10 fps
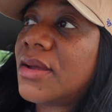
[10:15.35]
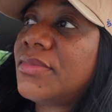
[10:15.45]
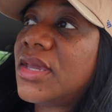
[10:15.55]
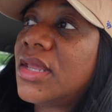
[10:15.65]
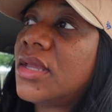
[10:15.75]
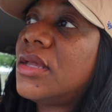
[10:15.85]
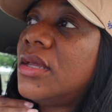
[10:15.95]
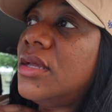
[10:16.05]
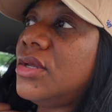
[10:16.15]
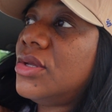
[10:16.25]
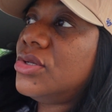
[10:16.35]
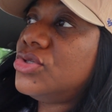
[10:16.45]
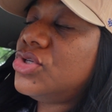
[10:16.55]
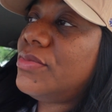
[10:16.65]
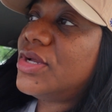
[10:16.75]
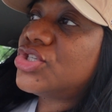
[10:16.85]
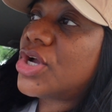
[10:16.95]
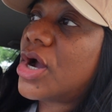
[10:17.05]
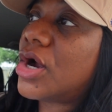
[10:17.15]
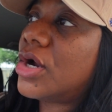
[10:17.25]
I'm getting too much
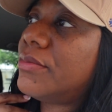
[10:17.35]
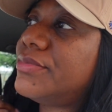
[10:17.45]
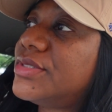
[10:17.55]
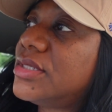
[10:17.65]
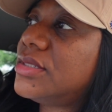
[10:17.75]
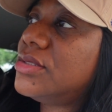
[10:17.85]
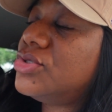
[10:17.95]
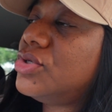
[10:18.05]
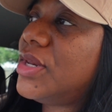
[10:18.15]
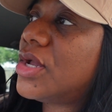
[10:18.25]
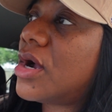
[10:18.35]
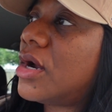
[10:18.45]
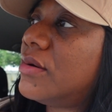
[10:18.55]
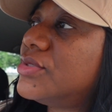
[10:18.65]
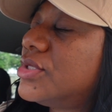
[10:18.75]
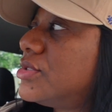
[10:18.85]
carbs, too many carbs.